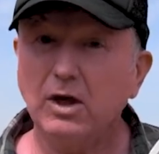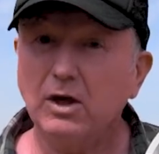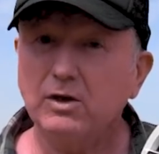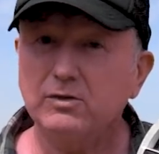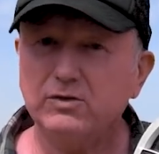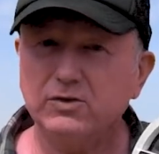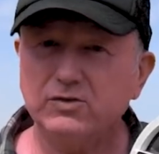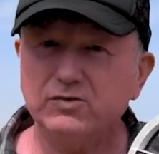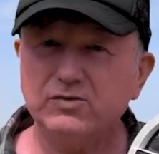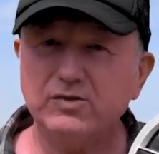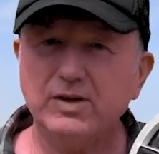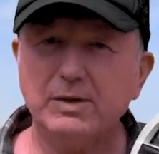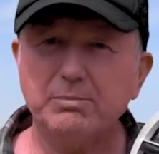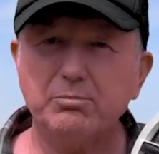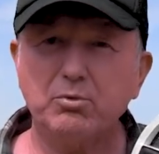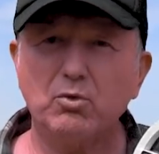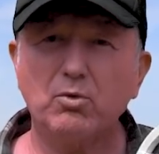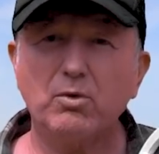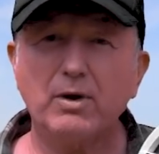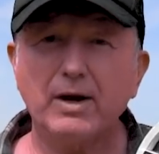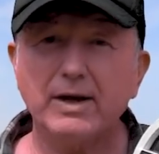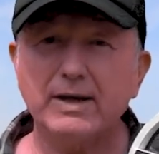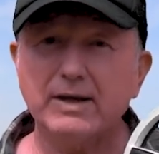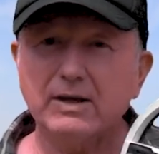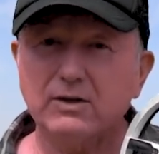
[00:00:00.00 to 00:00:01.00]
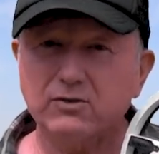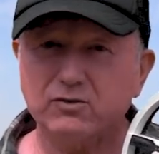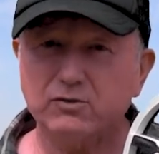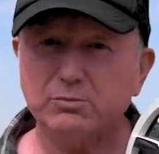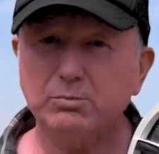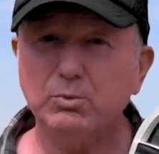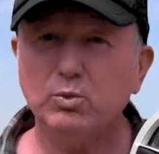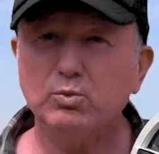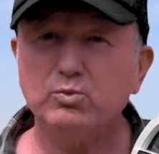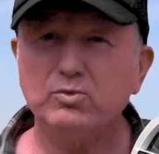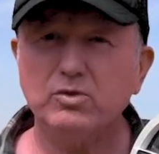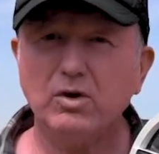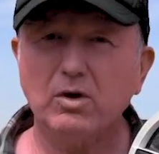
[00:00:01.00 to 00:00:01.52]
to separate
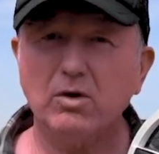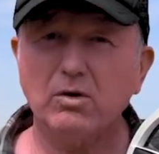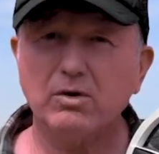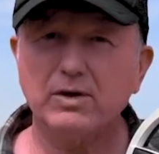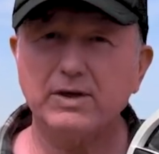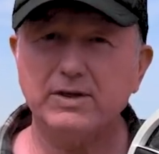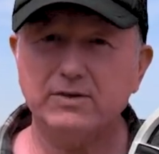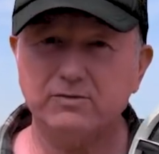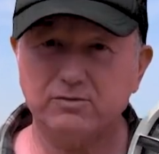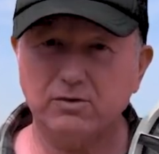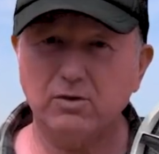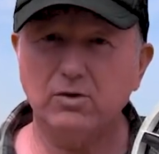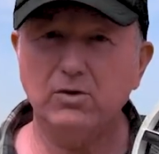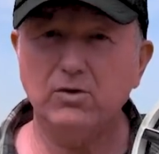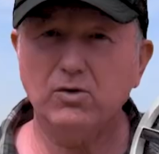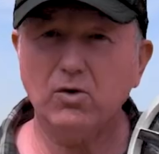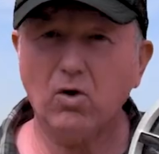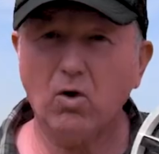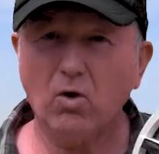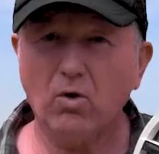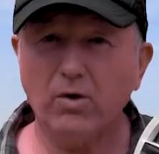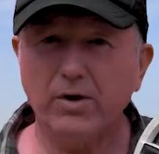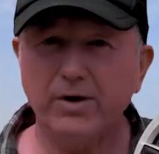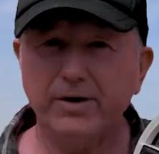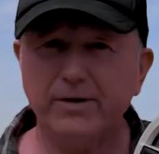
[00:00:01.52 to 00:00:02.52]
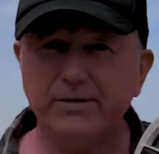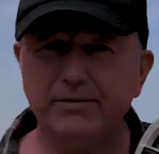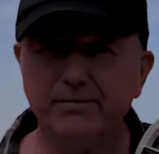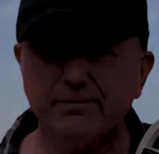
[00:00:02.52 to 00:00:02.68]
small targets and iron.